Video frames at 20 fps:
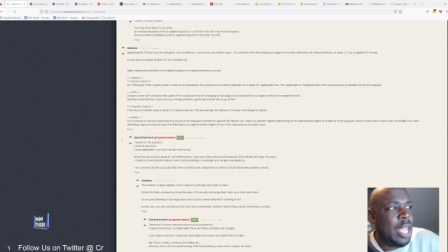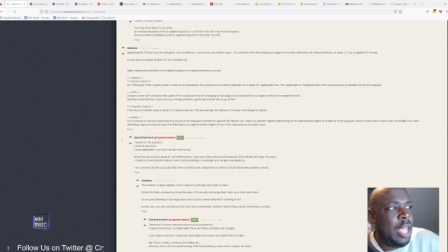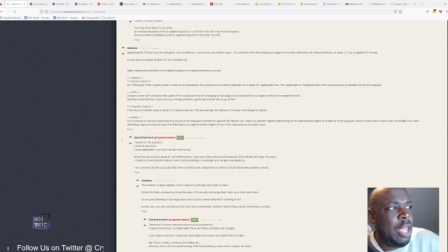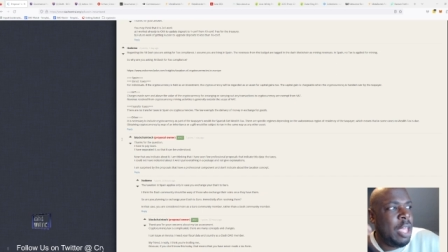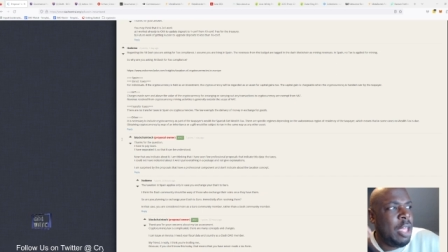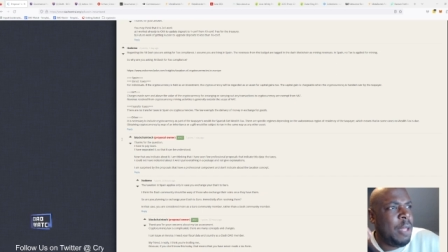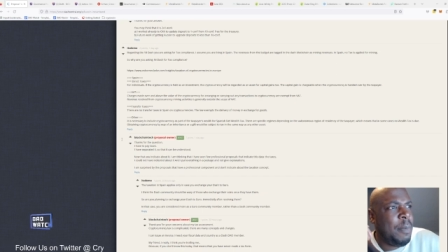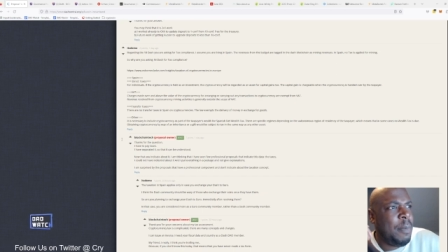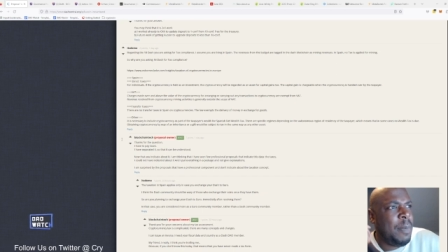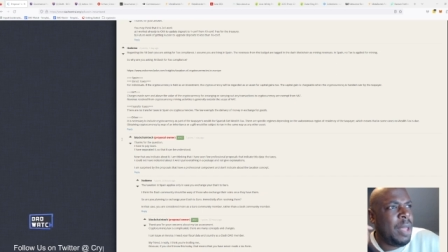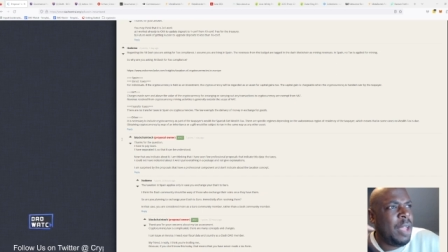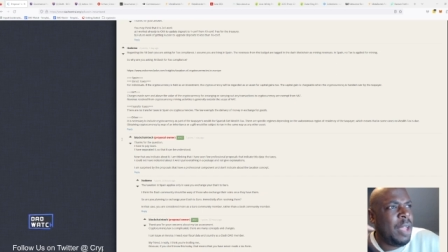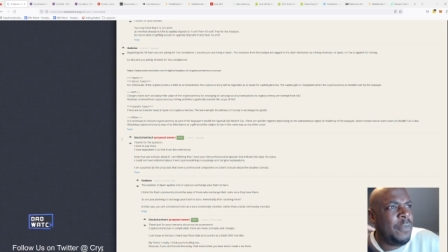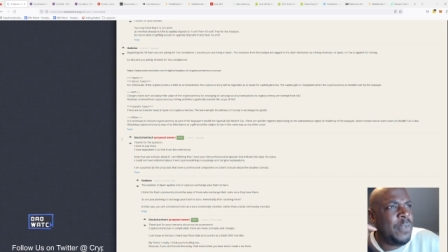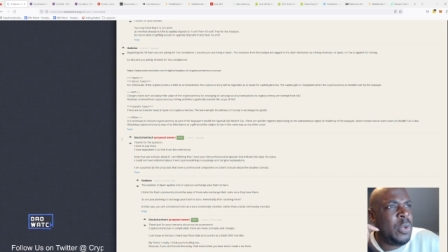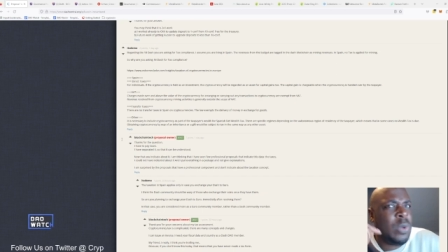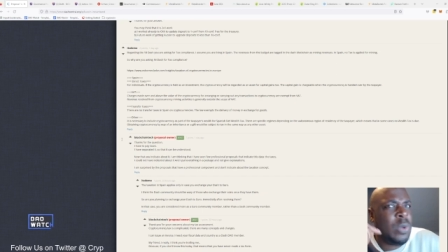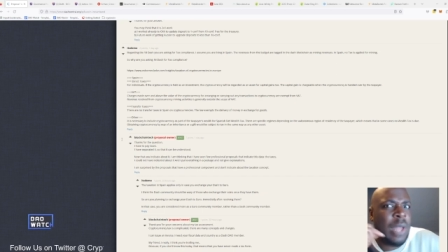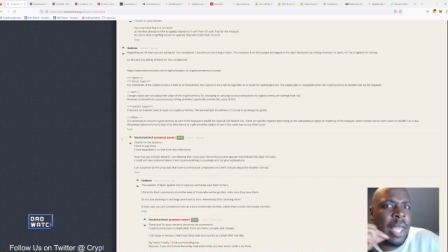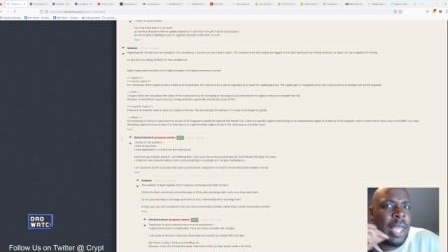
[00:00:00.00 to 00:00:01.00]
Um, I
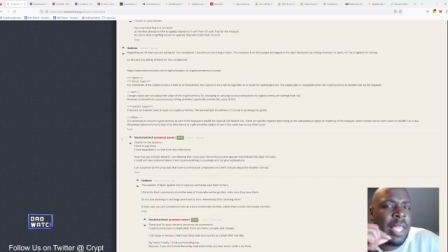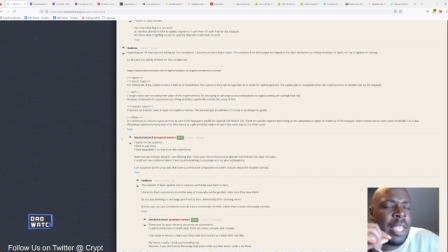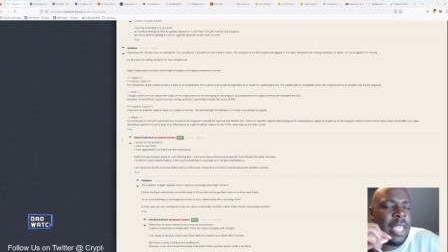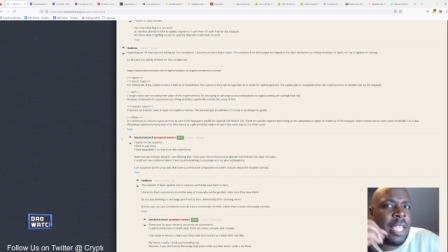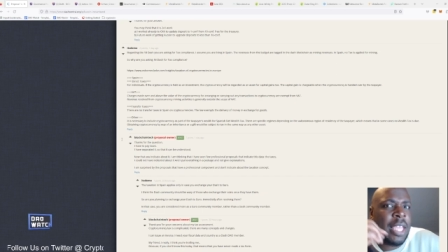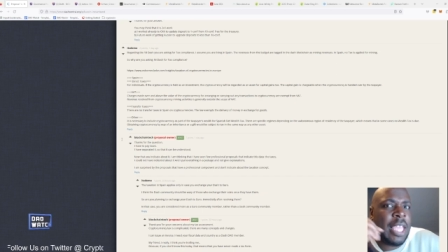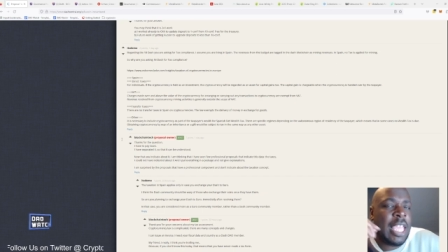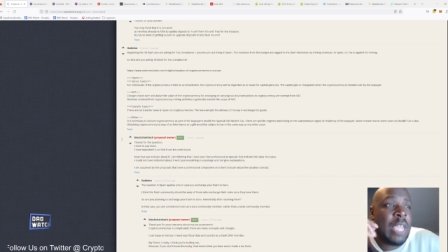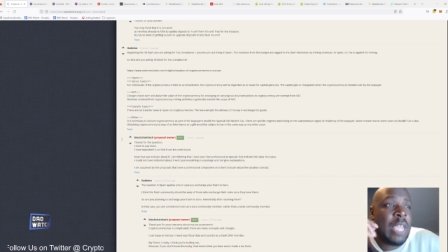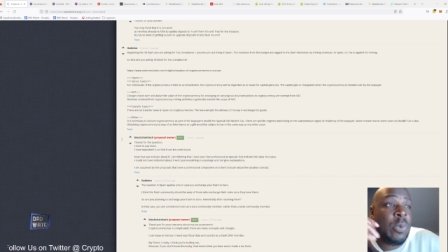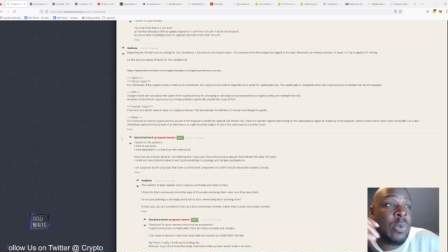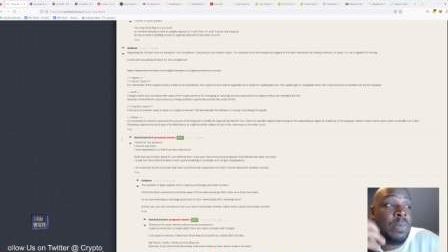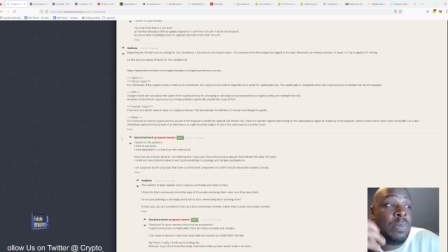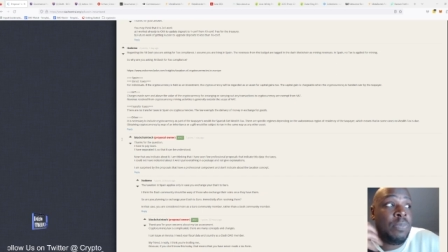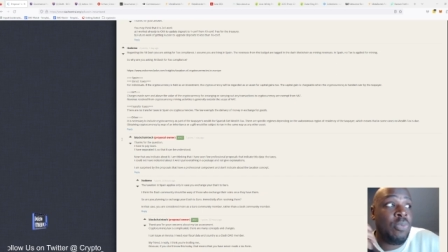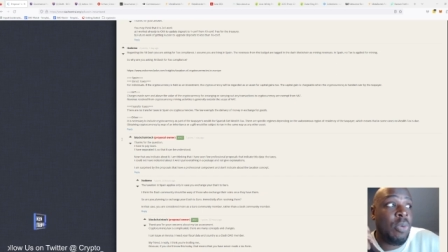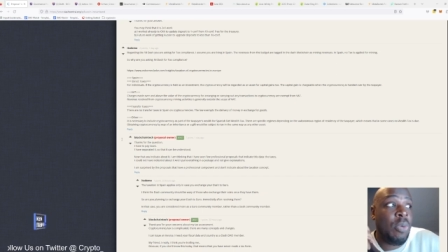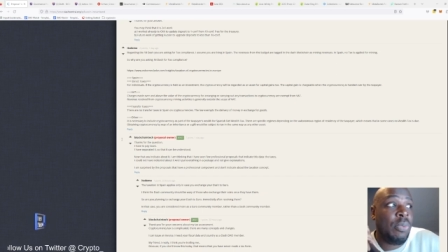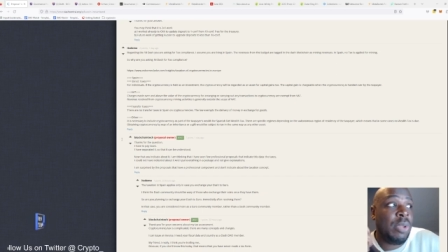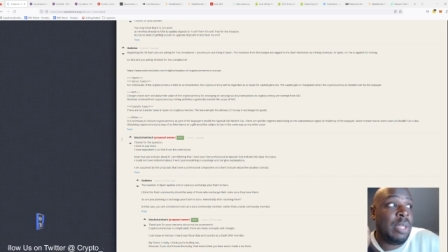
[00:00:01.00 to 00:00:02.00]
feel like he would
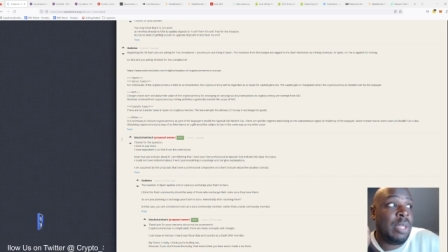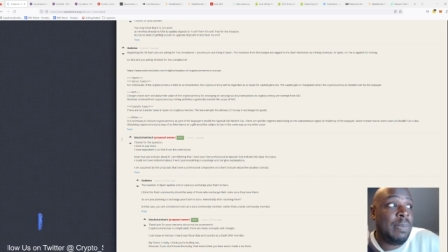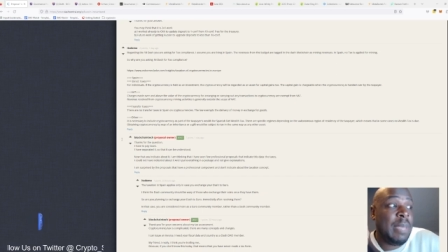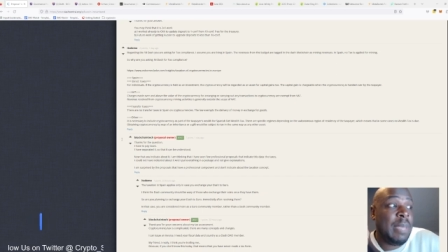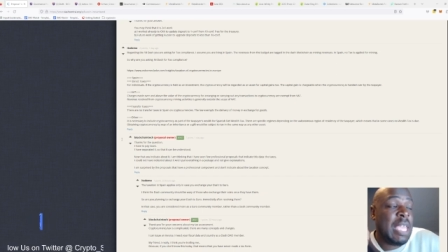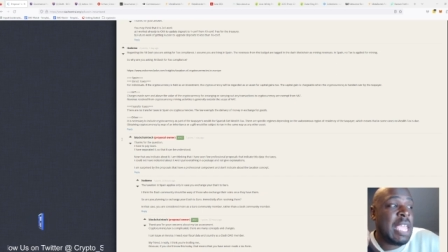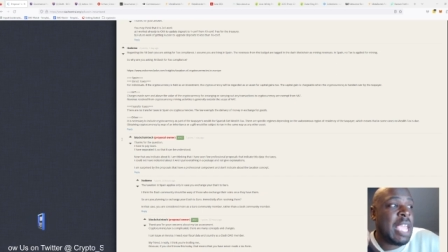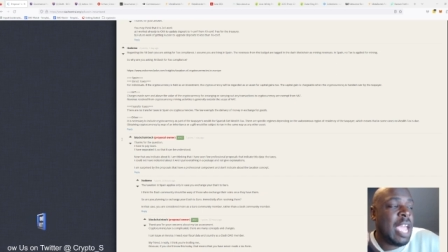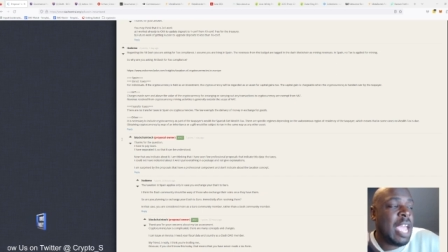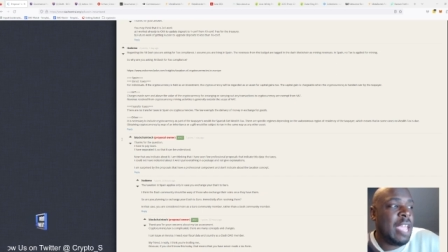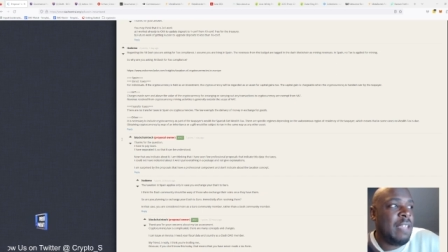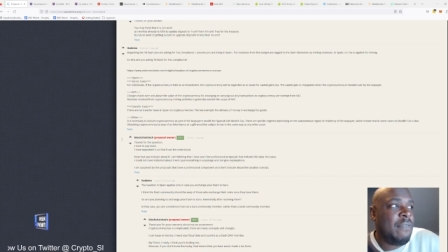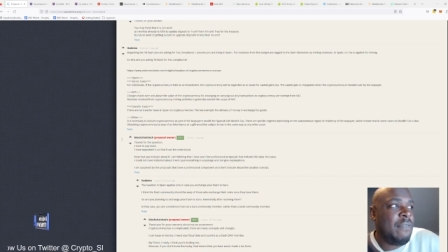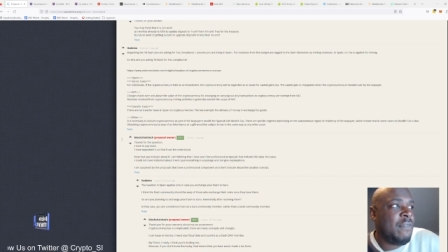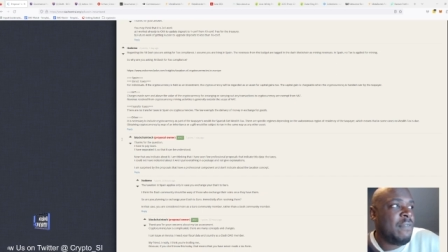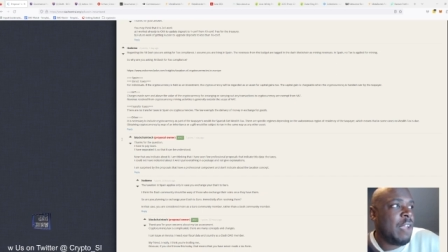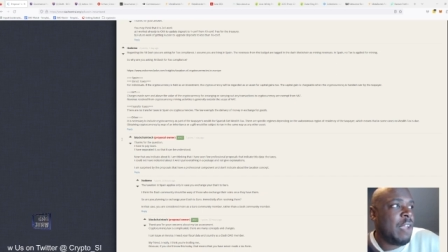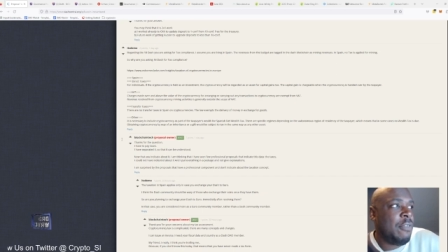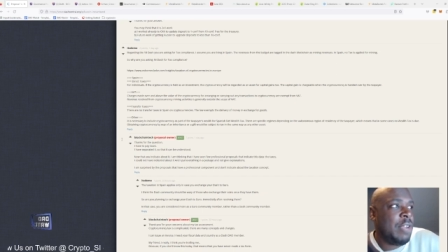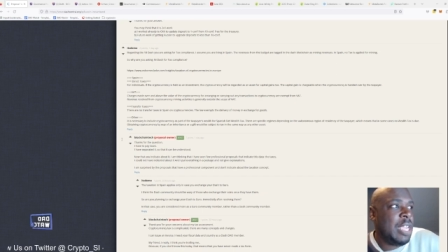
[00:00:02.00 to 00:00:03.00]
probably be a
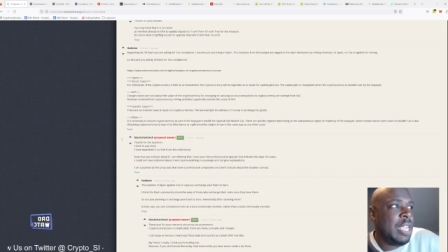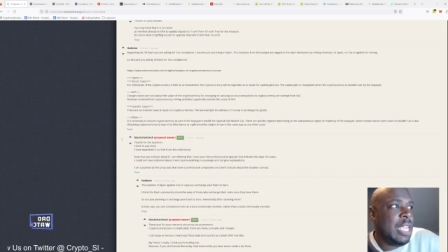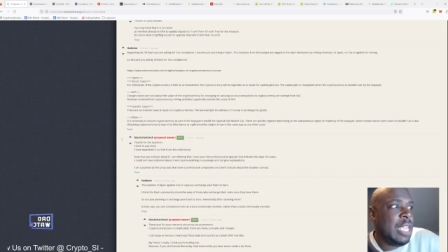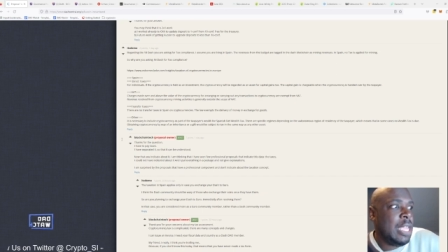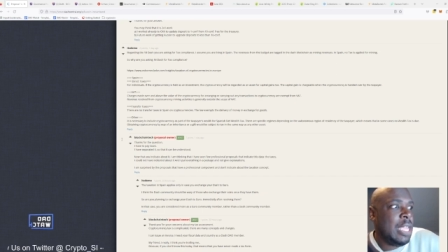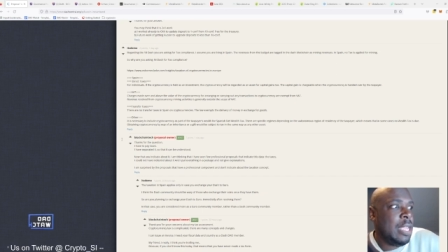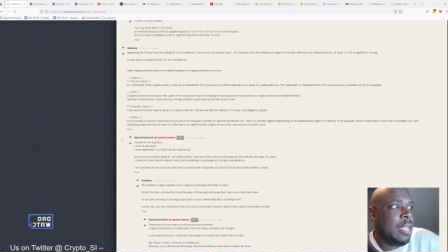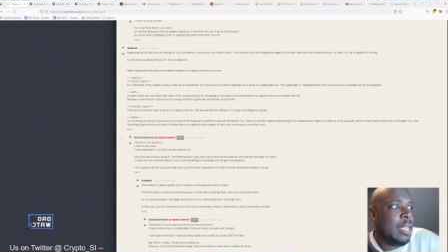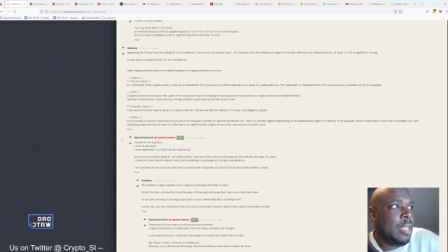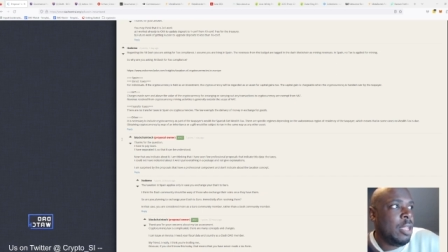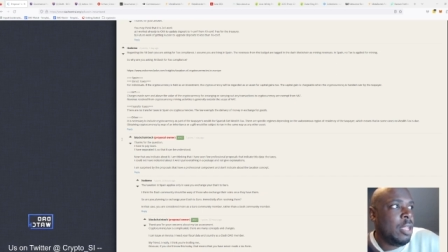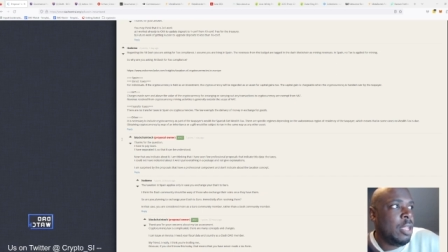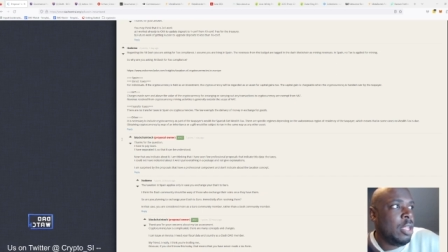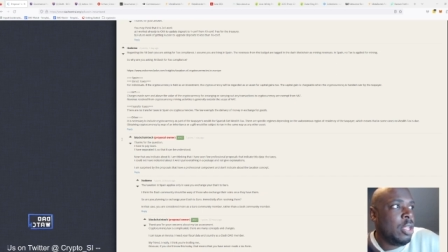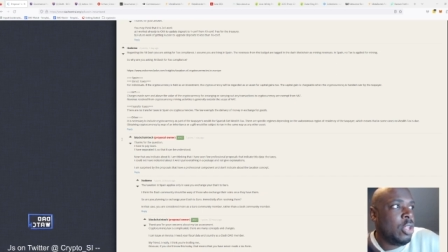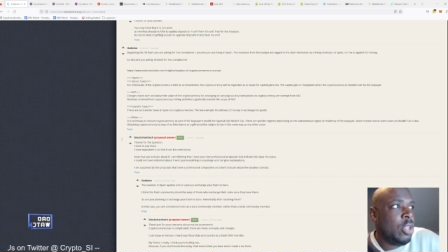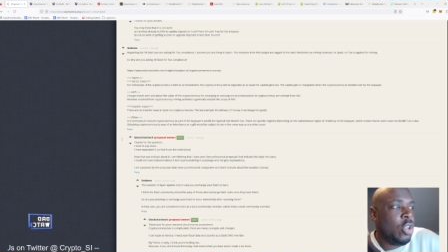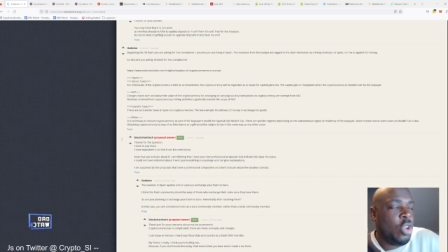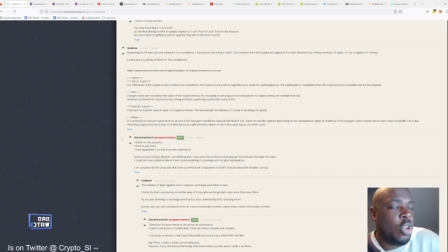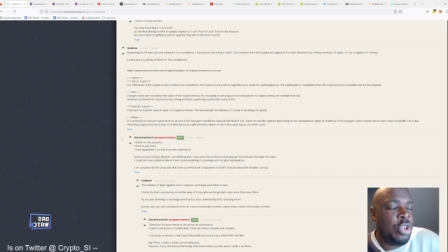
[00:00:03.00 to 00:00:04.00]
very
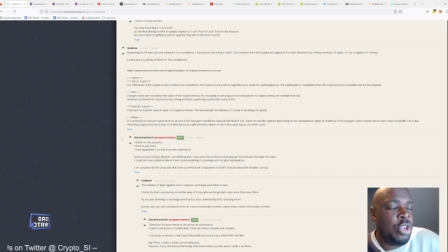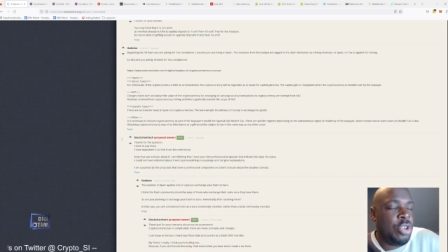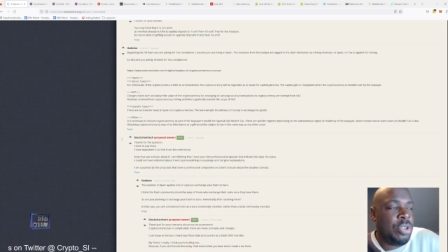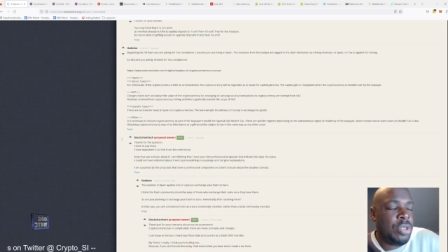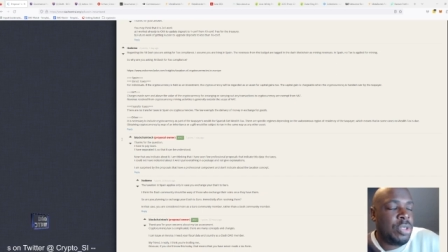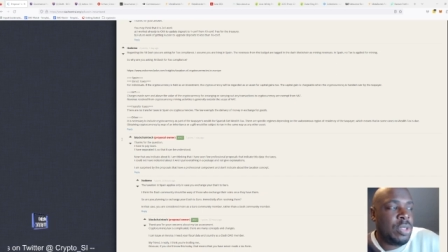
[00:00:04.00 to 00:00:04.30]
good